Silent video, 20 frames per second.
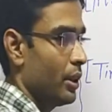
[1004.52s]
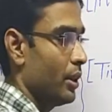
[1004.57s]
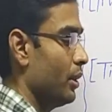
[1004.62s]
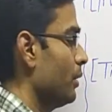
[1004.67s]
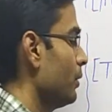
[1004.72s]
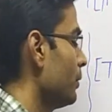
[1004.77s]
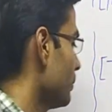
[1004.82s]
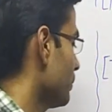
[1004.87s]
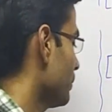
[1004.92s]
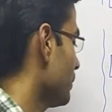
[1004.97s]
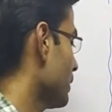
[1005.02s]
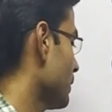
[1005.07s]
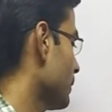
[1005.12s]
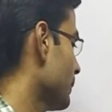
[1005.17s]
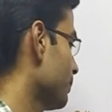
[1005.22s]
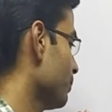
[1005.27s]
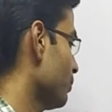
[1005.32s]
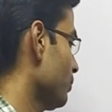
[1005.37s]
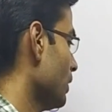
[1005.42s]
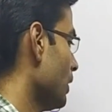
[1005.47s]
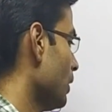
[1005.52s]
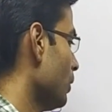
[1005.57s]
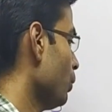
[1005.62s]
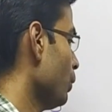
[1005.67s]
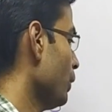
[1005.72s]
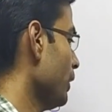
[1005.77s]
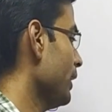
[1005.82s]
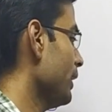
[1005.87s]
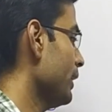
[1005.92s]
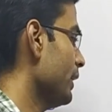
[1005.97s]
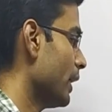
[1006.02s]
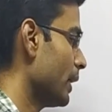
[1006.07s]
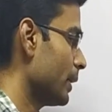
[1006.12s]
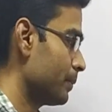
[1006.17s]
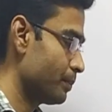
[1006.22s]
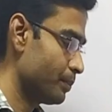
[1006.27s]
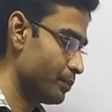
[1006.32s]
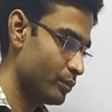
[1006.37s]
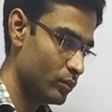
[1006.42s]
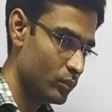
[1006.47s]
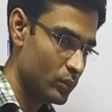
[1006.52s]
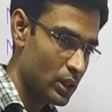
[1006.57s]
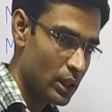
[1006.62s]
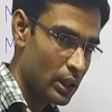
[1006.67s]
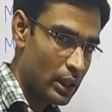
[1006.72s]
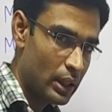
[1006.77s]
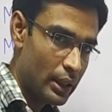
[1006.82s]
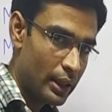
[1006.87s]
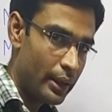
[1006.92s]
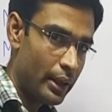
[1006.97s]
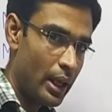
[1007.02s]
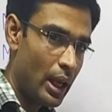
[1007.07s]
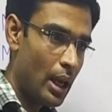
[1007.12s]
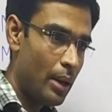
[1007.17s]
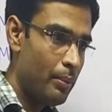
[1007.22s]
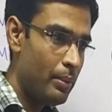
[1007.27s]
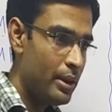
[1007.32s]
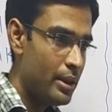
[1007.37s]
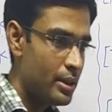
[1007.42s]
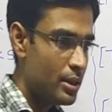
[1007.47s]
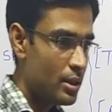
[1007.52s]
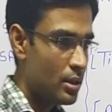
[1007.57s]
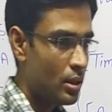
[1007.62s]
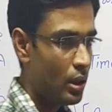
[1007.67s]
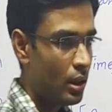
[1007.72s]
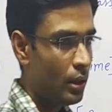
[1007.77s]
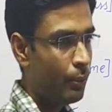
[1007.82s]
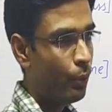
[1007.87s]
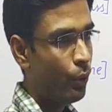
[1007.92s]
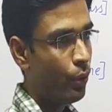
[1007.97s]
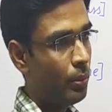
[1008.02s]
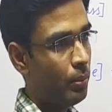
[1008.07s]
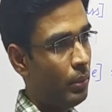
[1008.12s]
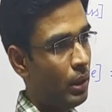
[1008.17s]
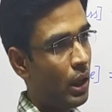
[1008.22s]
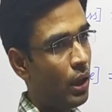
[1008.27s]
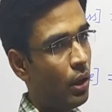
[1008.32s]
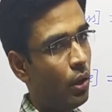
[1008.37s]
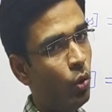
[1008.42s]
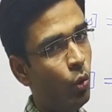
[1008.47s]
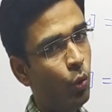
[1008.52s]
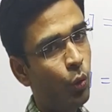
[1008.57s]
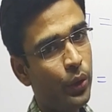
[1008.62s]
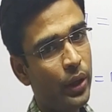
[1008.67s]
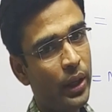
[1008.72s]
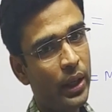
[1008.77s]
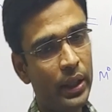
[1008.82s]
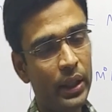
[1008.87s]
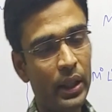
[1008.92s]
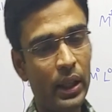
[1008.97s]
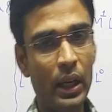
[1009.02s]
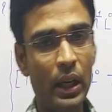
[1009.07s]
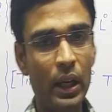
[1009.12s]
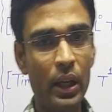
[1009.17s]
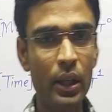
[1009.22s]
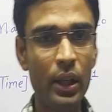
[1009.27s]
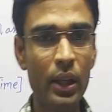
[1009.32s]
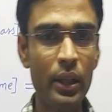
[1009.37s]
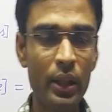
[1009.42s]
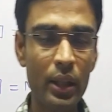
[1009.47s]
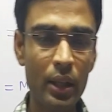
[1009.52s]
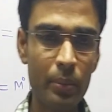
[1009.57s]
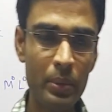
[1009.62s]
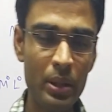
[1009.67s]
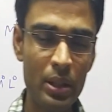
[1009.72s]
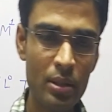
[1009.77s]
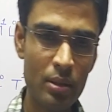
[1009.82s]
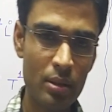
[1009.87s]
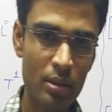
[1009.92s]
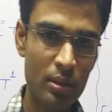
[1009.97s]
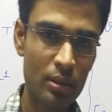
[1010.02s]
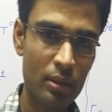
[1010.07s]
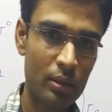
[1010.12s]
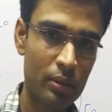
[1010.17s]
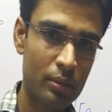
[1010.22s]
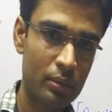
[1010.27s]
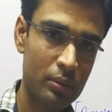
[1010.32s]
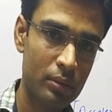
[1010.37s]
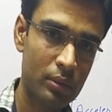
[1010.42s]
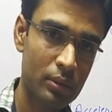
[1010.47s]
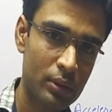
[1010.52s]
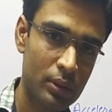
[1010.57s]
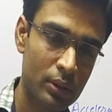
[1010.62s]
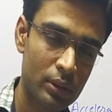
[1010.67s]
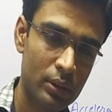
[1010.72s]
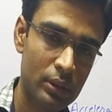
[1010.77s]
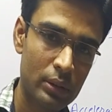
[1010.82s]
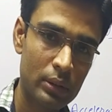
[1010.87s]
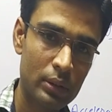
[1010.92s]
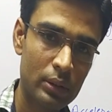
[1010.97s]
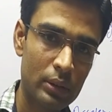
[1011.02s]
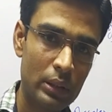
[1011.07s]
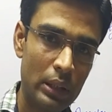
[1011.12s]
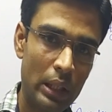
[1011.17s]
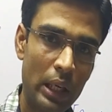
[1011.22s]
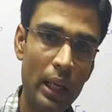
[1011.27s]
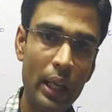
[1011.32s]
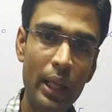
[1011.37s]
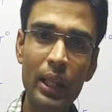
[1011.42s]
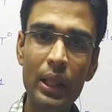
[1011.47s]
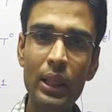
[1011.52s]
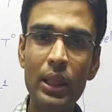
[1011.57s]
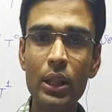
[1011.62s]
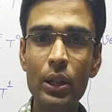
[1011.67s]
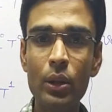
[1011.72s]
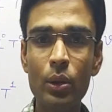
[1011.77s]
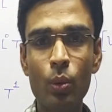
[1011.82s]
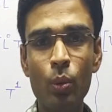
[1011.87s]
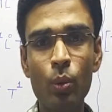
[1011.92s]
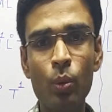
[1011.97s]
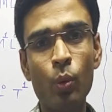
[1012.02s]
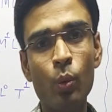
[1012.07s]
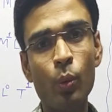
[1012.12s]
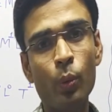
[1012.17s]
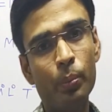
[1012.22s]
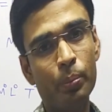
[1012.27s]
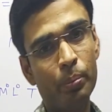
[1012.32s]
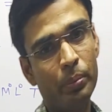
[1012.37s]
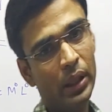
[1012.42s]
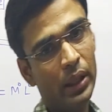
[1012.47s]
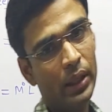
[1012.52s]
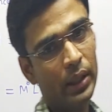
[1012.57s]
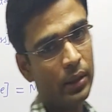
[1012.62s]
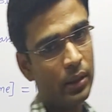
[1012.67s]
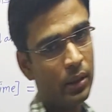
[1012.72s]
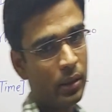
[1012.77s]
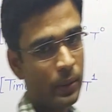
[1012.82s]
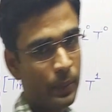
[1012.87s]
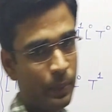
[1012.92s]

T1. Now area. Dimensional formula of area. Area means length into breadth.